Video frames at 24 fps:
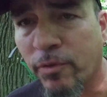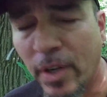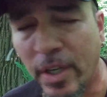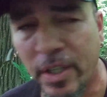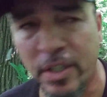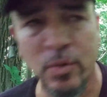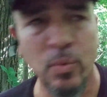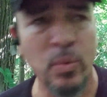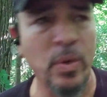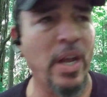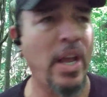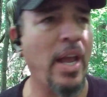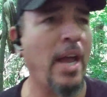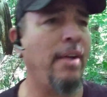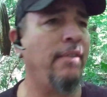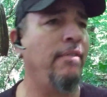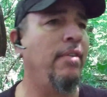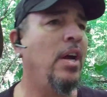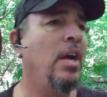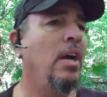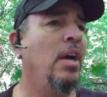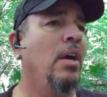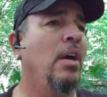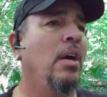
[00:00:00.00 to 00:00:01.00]
friends, we
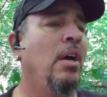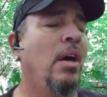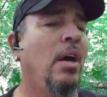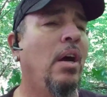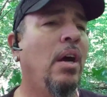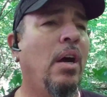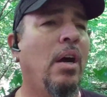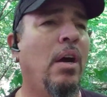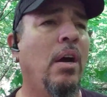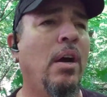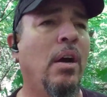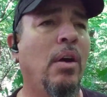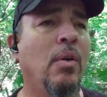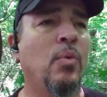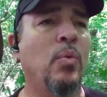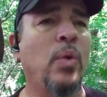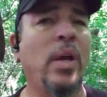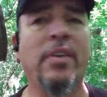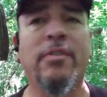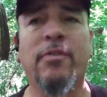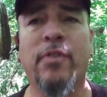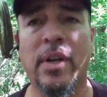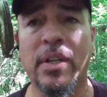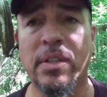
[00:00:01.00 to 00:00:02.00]
have
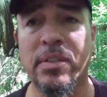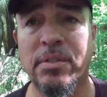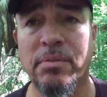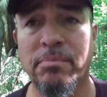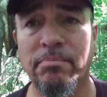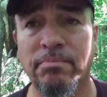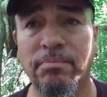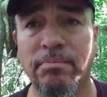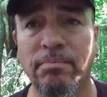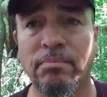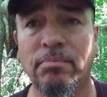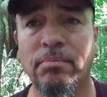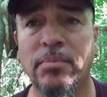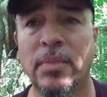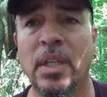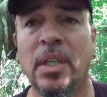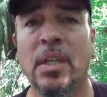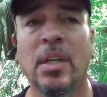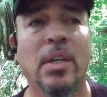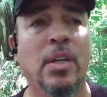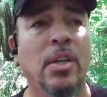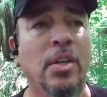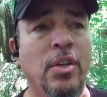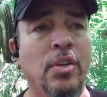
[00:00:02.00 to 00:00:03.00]
red friends.
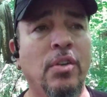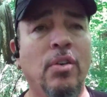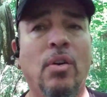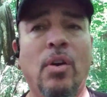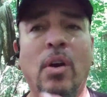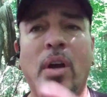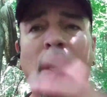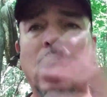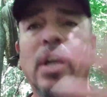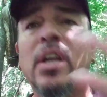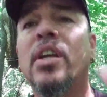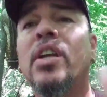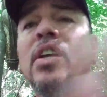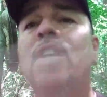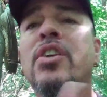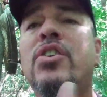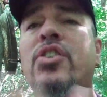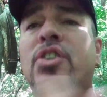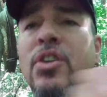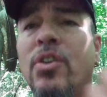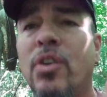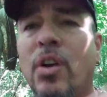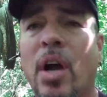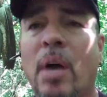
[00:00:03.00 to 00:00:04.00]

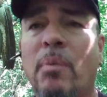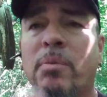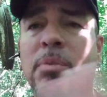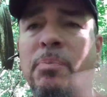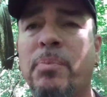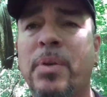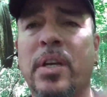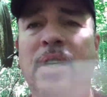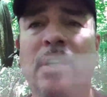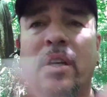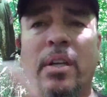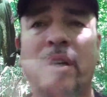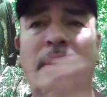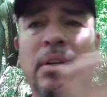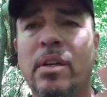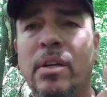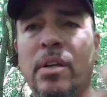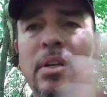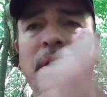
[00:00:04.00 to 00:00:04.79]
Each of you. I'm speaking